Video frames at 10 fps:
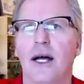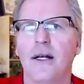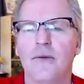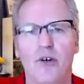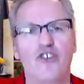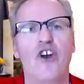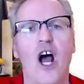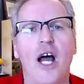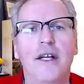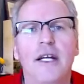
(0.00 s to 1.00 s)
with
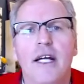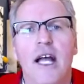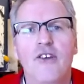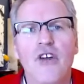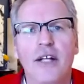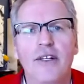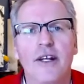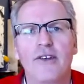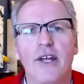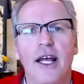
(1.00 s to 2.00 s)
Sean and Doug the
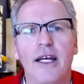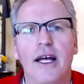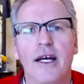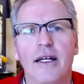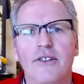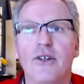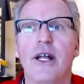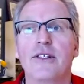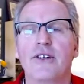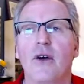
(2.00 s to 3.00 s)
other day, 2
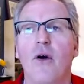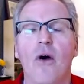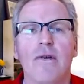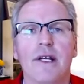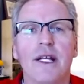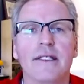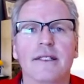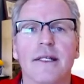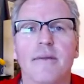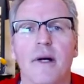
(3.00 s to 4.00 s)
days ago, over to get
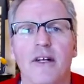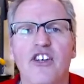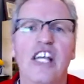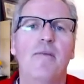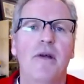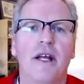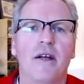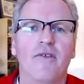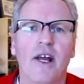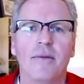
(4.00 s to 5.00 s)
some teepee at a
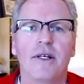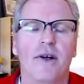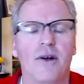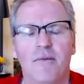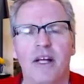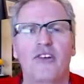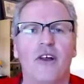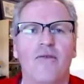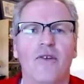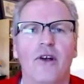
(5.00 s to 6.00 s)
famous, or
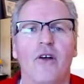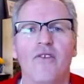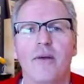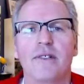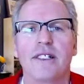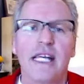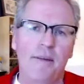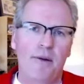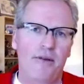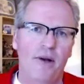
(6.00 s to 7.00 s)
Mexican food at our famous
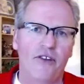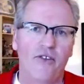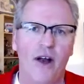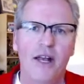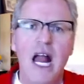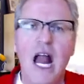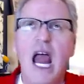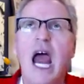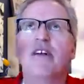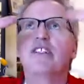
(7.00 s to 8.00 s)
teepee restaurant.
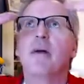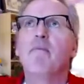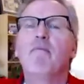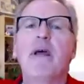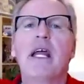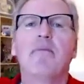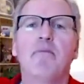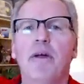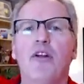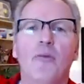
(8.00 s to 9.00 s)
And there's a big
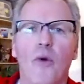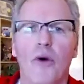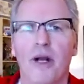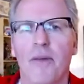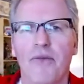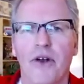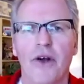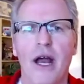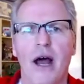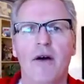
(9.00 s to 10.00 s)
billboard up there
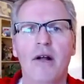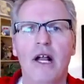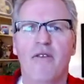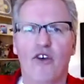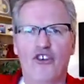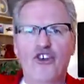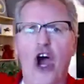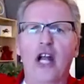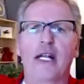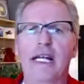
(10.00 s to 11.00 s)
now for
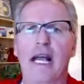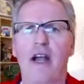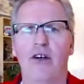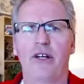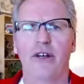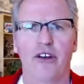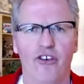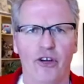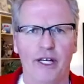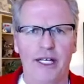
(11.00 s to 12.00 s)
Donnelly air
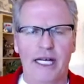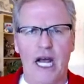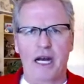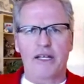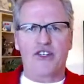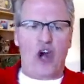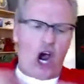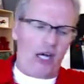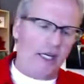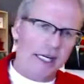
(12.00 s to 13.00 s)
conditioning, and they got a
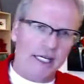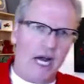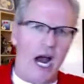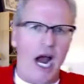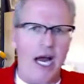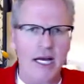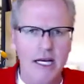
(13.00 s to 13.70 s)
Donnelly guy,